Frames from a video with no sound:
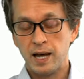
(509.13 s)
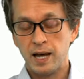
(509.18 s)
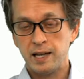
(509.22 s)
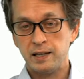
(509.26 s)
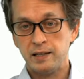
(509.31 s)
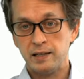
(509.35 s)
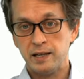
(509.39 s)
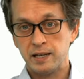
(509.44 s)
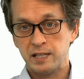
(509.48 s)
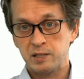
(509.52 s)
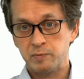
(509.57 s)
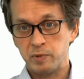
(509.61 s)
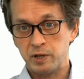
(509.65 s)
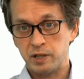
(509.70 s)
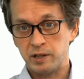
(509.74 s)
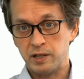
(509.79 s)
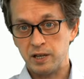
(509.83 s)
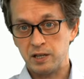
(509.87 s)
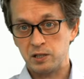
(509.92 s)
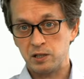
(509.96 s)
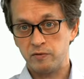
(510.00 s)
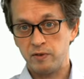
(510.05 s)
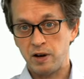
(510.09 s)
And the
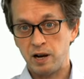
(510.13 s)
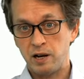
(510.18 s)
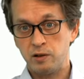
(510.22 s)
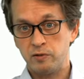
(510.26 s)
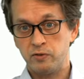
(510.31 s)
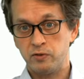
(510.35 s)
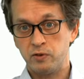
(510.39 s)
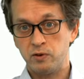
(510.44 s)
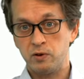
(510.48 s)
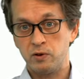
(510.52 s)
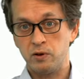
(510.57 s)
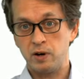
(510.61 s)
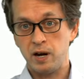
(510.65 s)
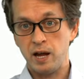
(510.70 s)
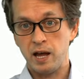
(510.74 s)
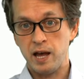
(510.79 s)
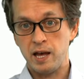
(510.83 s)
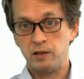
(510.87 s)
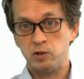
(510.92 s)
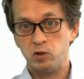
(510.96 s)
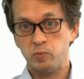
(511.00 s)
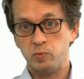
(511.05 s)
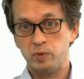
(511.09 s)
expectation value for
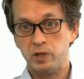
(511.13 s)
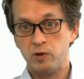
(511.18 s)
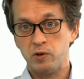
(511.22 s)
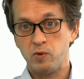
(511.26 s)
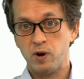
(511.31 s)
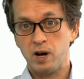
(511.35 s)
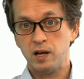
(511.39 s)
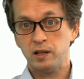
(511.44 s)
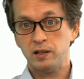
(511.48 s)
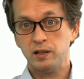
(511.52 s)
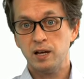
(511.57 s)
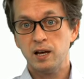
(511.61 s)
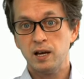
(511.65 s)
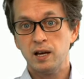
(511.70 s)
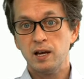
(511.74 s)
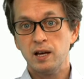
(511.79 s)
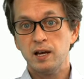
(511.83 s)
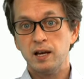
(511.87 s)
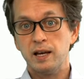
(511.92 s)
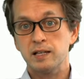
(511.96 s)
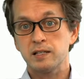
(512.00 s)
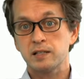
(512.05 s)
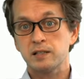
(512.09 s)
A2 B1
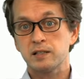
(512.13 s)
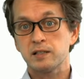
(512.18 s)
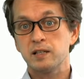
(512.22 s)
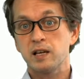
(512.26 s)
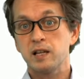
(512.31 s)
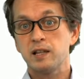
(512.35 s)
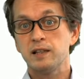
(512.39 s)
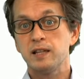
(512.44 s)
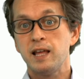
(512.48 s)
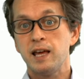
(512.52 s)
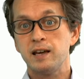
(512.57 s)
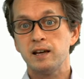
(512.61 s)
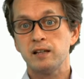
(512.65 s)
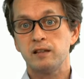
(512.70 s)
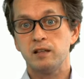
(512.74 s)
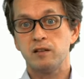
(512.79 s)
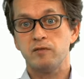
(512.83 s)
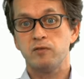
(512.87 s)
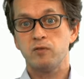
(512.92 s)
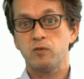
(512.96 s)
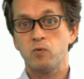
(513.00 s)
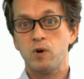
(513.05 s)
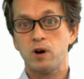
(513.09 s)
is
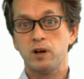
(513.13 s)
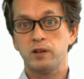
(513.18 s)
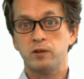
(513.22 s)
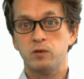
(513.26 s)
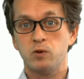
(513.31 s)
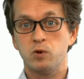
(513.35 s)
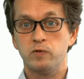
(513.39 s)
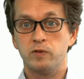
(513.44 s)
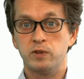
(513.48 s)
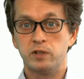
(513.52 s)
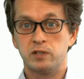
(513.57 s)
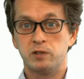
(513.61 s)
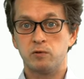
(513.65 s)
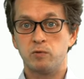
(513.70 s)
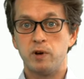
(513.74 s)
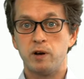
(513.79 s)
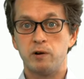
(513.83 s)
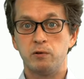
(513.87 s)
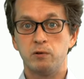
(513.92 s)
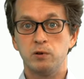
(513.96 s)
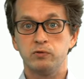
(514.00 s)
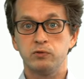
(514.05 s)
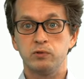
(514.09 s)
negative 1 over
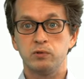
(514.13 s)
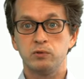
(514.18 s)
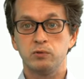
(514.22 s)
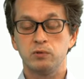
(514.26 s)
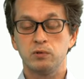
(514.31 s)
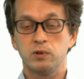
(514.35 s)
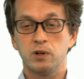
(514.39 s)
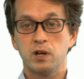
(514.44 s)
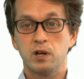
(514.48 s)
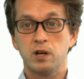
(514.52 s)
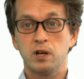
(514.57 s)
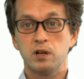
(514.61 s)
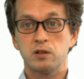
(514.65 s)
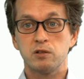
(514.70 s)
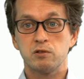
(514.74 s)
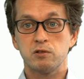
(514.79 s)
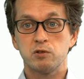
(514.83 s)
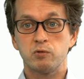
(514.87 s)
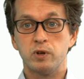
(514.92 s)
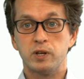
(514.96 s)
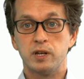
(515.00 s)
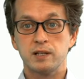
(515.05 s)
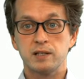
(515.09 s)
square root of 2.
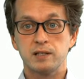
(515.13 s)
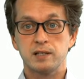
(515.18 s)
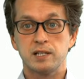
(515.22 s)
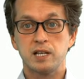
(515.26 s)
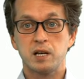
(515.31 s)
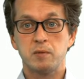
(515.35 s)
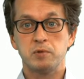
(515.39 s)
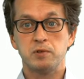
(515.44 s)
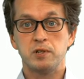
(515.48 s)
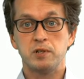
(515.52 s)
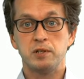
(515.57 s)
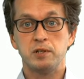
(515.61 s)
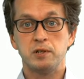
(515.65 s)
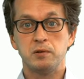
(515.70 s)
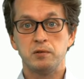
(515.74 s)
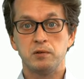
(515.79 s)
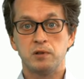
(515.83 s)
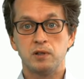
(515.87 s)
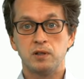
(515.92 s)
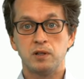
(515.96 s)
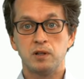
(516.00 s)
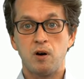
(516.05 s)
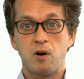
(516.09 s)
So we can
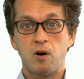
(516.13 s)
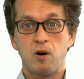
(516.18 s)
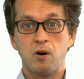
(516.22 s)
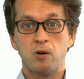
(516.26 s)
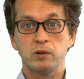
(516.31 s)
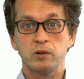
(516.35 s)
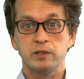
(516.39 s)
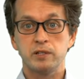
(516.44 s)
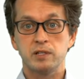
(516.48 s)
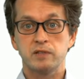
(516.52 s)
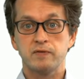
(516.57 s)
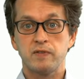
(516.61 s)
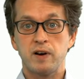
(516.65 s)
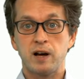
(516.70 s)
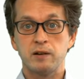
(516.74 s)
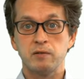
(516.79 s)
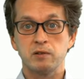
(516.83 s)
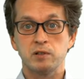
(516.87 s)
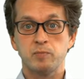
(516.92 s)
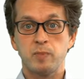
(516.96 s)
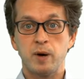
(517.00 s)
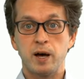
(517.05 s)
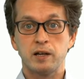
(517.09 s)
substitute all these
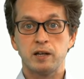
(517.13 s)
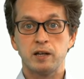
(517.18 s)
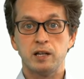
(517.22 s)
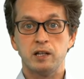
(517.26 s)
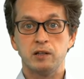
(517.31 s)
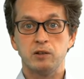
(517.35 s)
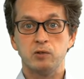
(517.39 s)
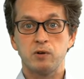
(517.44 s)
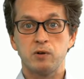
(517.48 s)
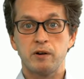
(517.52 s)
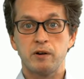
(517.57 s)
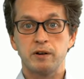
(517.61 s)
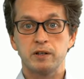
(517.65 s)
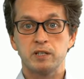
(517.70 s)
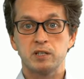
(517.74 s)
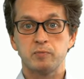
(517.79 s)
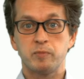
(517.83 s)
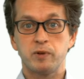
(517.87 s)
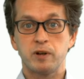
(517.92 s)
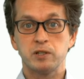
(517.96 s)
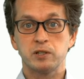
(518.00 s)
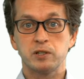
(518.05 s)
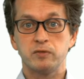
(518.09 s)
values back into our
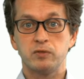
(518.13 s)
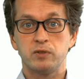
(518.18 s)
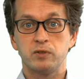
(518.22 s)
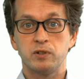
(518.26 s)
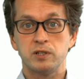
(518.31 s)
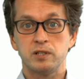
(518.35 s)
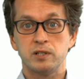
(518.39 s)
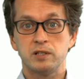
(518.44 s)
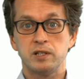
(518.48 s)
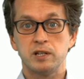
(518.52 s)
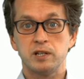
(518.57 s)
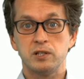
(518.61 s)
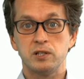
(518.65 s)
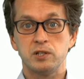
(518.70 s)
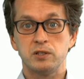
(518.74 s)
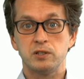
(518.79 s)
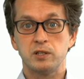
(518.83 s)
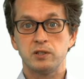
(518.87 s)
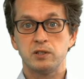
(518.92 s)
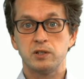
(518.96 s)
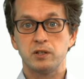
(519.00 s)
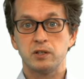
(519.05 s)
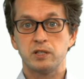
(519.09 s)
expression for the
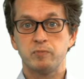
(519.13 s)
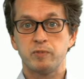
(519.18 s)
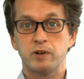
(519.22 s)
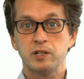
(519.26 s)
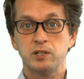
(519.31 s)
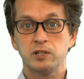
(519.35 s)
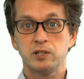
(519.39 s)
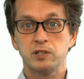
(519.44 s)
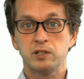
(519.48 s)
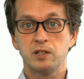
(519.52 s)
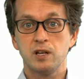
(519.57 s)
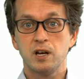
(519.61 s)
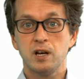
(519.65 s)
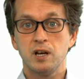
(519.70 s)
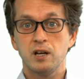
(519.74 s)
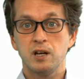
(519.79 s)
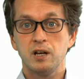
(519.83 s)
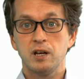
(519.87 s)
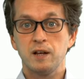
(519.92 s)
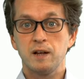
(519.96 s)
CHSH expression.